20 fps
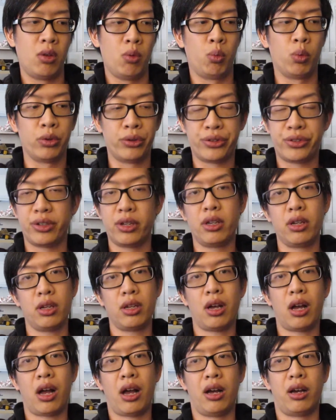We'll
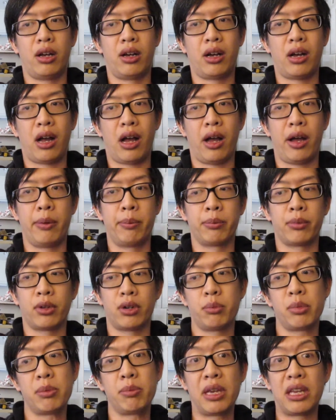see. I'm
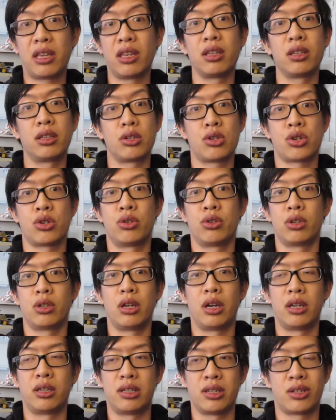gonna be making
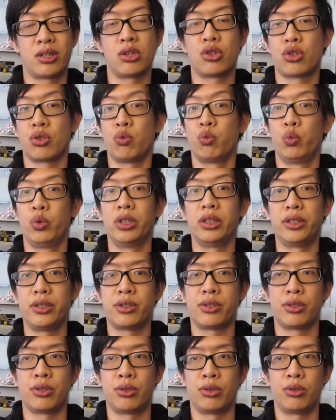a decision really
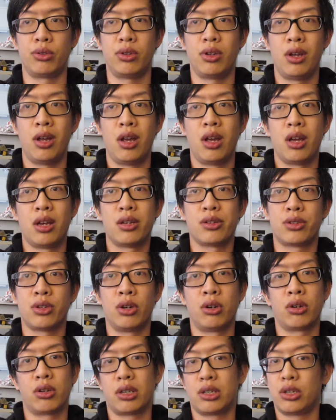soon.
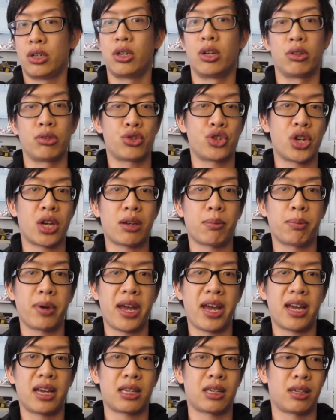So check
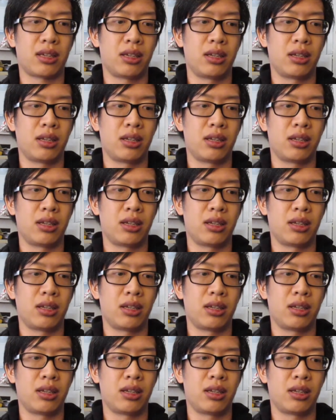back.